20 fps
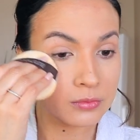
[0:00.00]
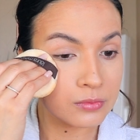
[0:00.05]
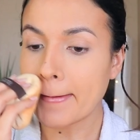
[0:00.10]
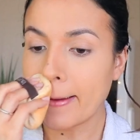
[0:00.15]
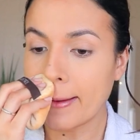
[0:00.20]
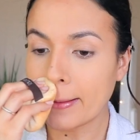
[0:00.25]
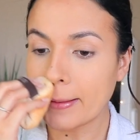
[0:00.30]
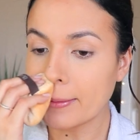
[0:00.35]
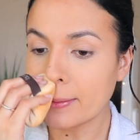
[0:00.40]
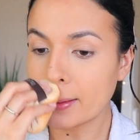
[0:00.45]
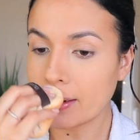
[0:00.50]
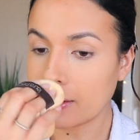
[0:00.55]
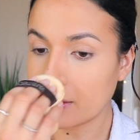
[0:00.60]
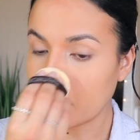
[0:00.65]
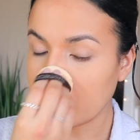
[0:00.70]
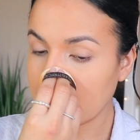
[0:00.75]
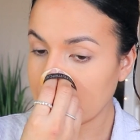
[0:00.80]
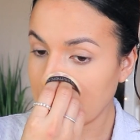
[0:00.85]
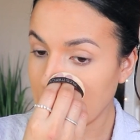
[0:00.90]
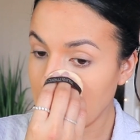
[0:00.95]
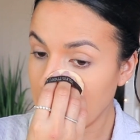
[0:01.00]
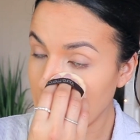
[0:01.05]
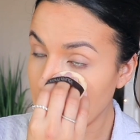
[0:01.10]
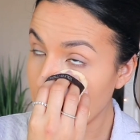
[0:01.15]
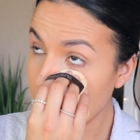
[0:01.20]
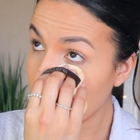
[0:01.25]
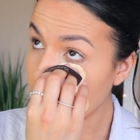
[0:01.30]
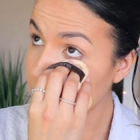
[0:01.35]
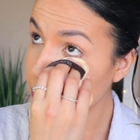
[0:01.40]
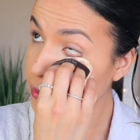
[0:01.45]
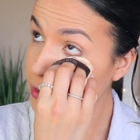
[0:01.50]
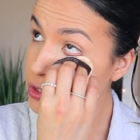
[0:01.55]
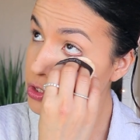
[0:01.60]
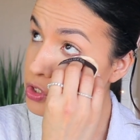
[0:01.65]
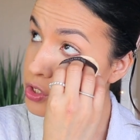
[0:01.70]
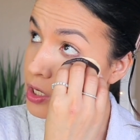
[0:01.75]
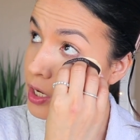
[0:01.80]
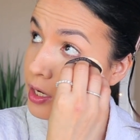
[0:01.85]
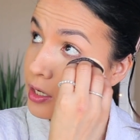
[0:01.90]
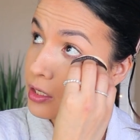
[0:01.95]
I don't like the
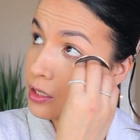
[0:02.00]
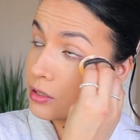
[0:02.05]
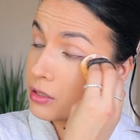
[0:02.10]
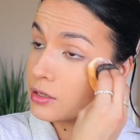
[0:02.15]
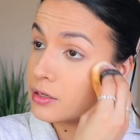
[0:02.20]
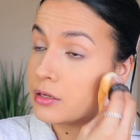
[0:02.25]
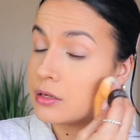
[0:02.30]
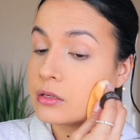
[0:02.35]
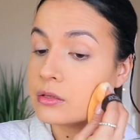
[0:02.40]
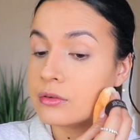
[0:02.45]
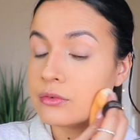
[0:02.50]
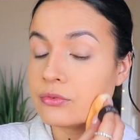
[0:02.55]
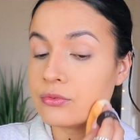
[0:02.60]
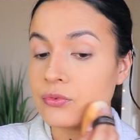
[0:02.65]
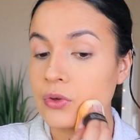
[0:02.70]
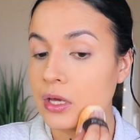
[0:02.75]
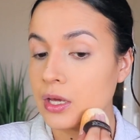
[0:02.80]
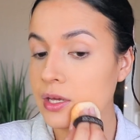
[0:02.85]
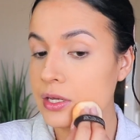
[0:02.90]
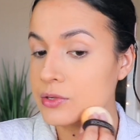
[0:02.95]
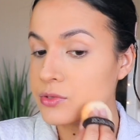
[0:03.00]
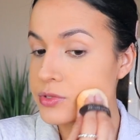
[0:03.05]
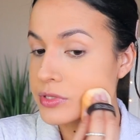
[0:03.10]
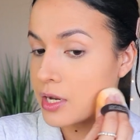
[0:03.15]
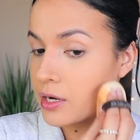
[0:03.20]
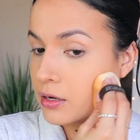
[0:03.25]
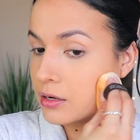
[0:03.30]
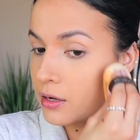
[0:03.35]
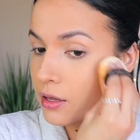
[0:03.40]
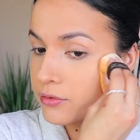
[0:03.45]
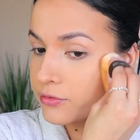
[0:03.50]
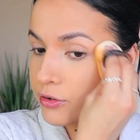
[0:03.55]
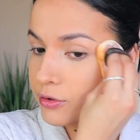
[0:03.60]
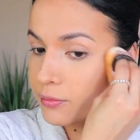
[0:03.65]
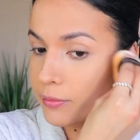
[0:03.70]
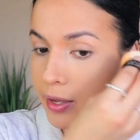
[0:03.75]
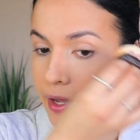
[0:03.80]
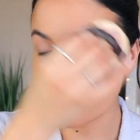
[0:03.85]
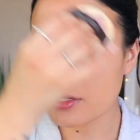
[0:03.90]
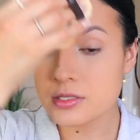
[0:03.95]
shiny base. I love a
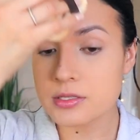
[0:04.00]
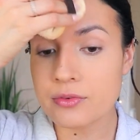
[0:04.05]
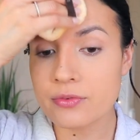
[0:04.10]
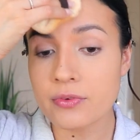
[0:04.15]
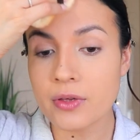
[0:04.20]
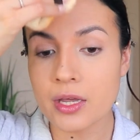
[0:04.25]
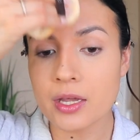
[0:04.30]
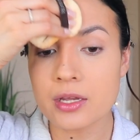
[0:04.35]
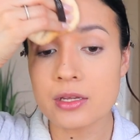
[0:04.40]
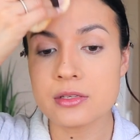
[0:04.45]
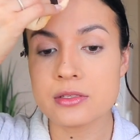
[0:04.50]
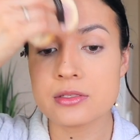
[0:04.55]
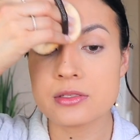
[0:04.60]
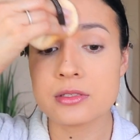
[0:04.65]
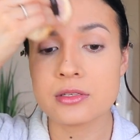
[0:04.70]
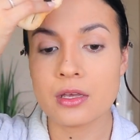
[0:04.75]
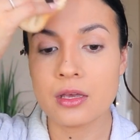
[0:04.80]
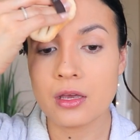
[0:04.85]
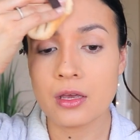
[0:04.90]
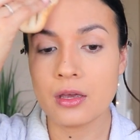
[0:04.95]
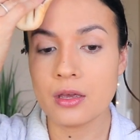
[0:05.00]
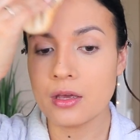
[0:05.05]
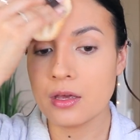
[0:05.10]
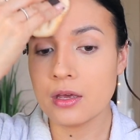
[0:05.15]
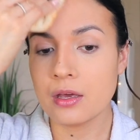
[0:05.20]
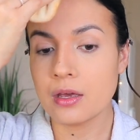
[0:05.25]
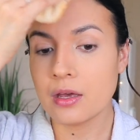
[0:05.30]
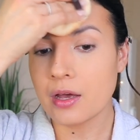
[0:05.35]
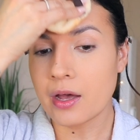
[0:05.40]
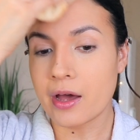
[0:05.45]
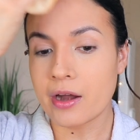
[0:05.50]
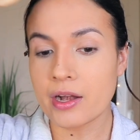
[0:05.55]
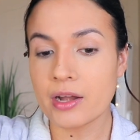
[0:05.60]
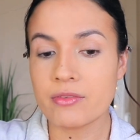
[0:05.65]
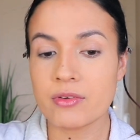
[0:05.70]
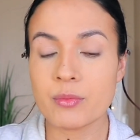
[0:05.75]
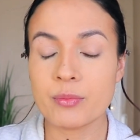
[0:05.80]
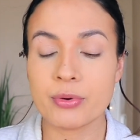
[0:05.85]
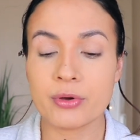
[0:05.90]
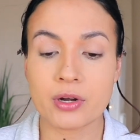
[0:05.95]
matte base. I don't
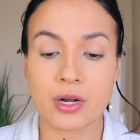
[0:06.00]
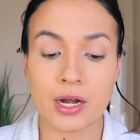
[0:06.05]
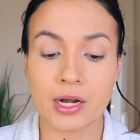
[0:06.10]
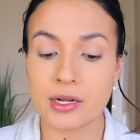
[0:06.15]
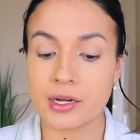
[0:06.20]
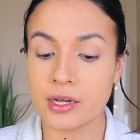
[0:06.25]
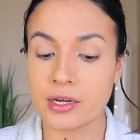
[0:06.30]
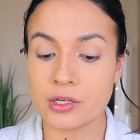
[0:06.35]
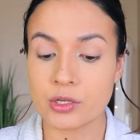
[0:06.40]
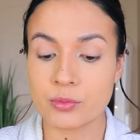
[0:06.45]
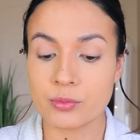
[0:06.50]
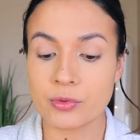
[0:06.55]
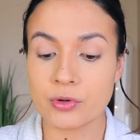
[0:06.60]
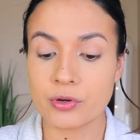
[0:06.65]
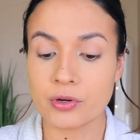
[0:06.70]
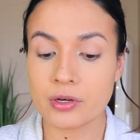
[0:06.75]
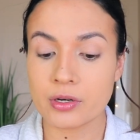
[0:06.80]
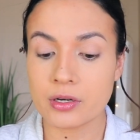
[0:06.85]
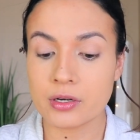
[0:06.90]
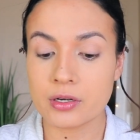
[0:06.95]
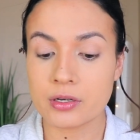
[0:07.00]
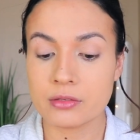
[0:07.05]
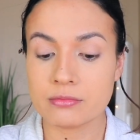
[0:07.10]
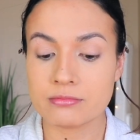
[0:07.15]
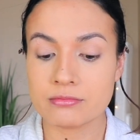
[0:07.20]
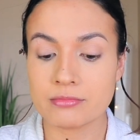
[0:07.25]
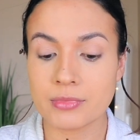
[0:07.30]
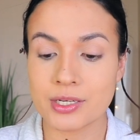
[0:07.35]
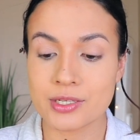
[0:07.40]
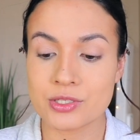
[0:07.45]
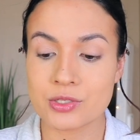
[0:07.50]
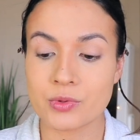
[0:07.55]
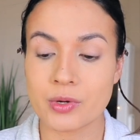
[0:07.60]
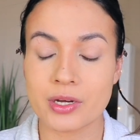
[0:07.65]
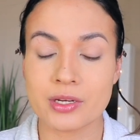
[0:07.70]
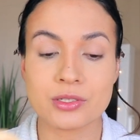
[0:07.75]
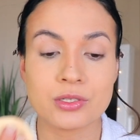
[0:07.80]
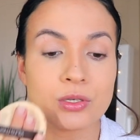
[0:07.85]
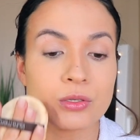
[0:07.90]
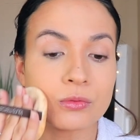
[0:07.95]
even put highlight no more. I swear
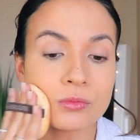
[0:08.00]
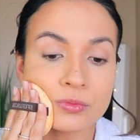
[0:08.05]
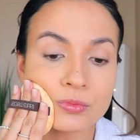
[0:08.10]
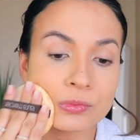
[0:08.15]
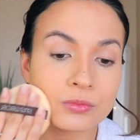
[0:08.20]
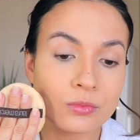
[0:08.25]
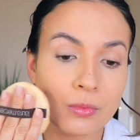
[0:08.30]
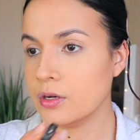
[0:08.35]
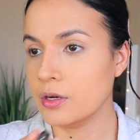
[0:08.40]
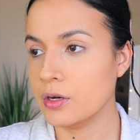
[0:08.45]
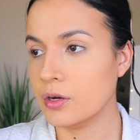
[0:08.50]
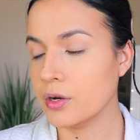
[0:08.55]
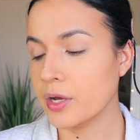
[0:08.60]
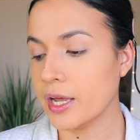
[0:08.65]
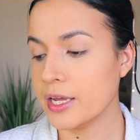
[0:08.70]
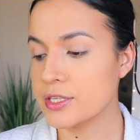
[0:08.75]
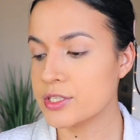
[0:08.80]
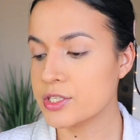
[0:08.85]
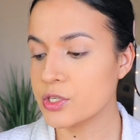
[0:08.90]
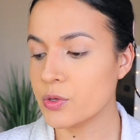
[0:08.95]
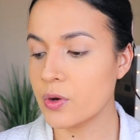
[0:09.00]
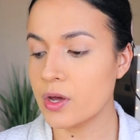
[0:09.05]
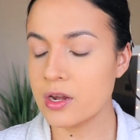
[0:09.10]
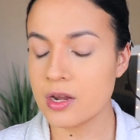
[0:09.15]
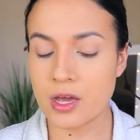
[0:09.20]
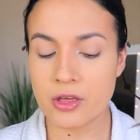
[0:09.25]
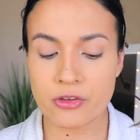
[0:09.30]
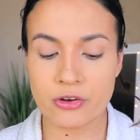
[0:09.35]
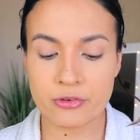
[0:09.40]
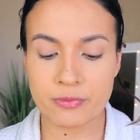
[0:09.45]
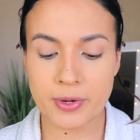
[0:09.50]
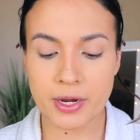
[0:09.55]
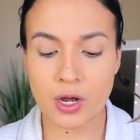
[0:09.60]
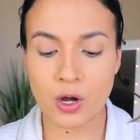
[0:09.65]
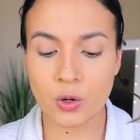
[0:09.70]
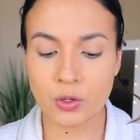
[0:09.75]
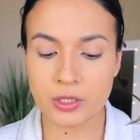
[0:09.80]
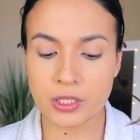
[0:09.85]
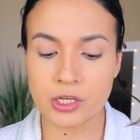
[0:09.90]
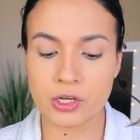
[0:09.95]
I don't. Okay, so another of my
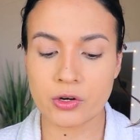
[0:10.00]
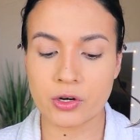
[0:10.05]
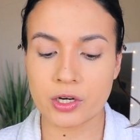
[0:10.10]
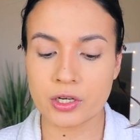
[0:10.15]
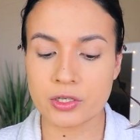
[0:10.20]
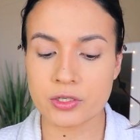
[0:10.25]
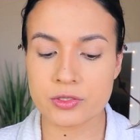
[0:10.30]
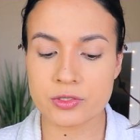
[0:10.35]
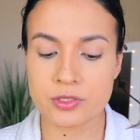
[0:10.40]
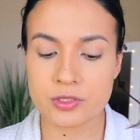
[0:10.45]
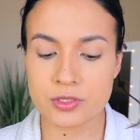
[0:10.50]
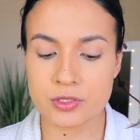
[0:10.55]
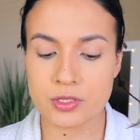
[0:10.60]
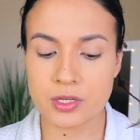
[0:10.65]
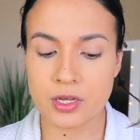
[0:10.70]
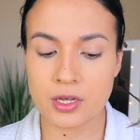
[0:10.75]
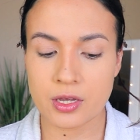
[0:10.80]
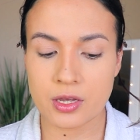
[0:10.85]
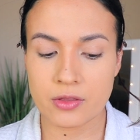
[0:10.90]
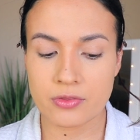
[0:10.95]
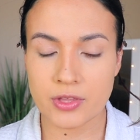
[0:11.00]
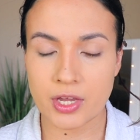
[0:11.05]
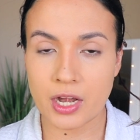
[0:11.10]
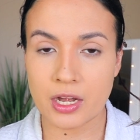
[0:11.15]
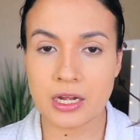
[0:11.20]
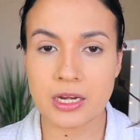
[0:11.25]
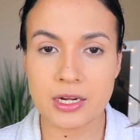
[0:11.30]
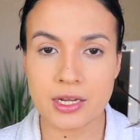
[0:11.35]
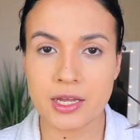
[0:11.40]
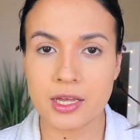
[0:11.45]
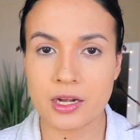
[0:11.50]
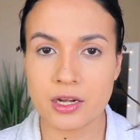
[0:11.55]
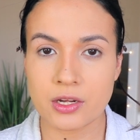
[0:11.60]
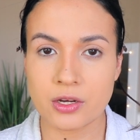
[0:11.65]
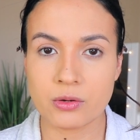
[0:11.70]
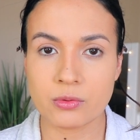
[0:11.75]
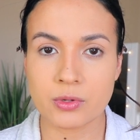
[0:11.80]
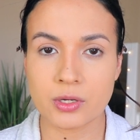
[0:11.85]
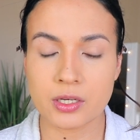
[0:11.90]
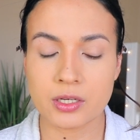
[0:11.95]
holy grails that I need to get a
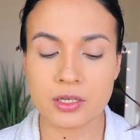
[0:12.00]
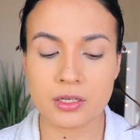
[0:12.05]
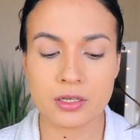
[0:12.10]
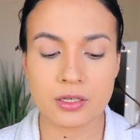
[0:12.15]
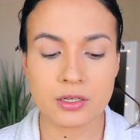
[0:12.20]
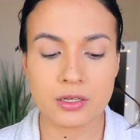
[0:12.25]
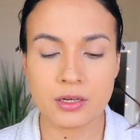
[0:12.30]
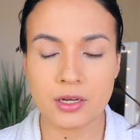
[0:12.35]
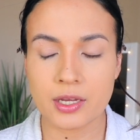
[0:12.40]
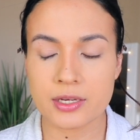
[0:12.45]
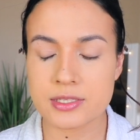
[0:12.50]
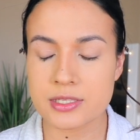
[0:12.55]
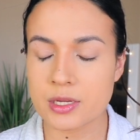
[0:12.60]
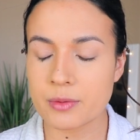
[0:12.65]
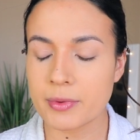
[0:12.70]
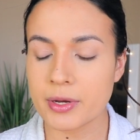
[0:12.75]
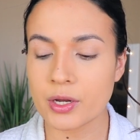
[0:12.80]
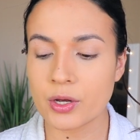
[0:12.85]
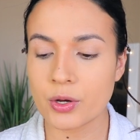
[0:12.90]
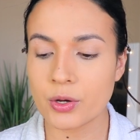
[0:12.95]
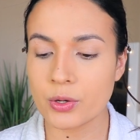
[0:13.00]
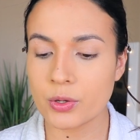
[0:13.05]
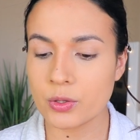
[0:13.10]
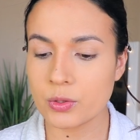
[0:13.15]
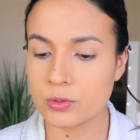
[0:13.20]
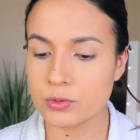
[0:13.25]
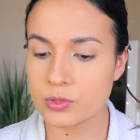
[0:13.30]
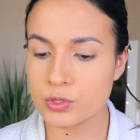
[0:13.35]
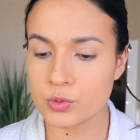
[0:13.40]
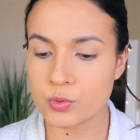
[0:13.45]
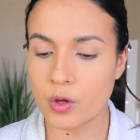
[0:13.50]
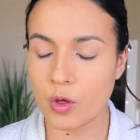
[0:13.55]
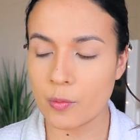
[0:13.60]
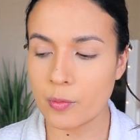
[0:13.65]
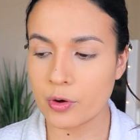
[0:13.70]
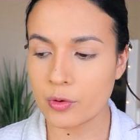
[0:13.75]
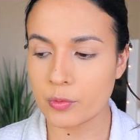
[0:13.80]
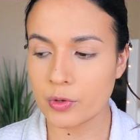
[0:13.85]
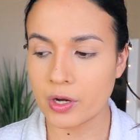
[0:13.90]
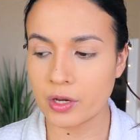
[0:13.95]
new one. Next time I go to
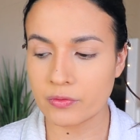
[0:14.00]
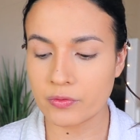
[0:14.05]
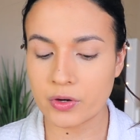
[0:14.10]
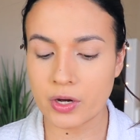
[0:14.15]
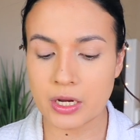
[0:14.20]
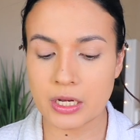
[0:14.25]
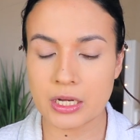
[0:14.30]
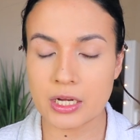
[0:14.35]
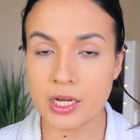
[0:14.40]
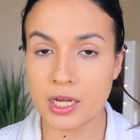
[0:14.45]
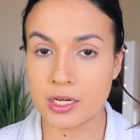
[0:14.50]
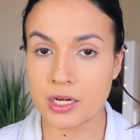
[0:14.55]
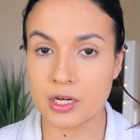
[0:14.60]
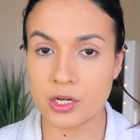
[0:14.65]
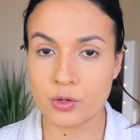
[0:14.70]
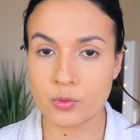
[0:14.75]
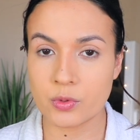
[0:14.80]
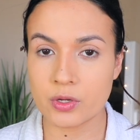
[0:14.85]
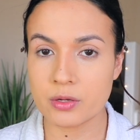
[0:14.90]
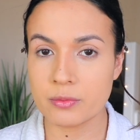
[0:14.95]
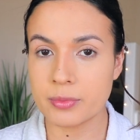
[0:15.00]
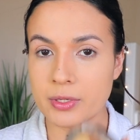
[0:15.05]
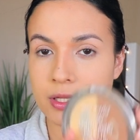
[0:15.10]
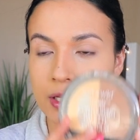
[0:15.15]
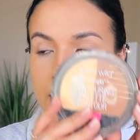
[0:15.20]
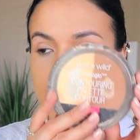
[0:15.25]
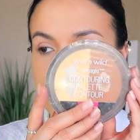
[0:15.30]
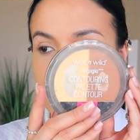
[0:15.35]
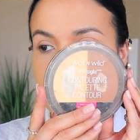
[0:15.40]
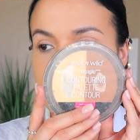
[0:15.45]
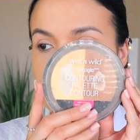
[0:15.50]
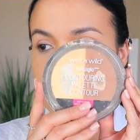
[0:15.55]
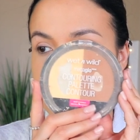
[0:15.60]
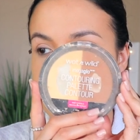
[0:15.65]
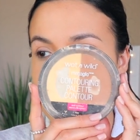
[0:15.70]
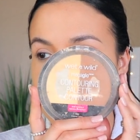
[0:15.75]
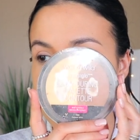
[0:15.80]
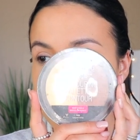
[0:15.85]
Walmart, whatever, I need to get a new one. But look at this.